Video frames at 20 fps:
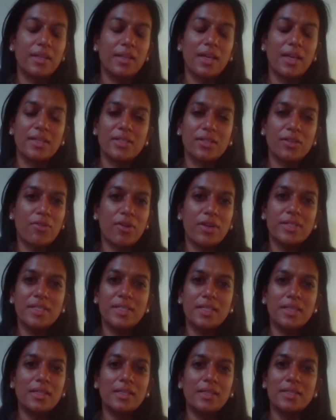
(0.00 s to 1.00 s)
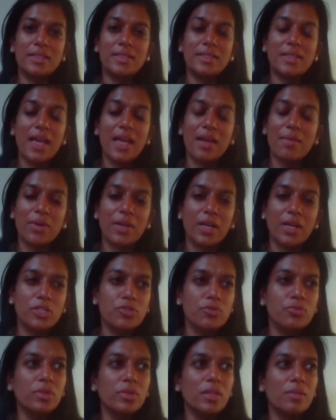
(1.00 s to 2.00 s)
And that's a crazy thing to say, but I
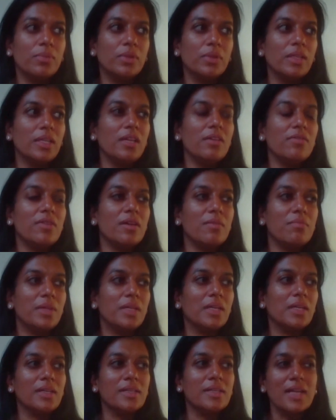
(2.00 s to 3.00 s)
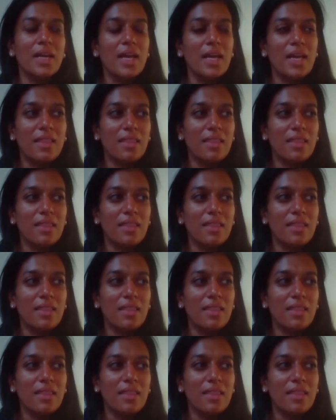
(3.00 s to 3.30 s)
truly believe it, because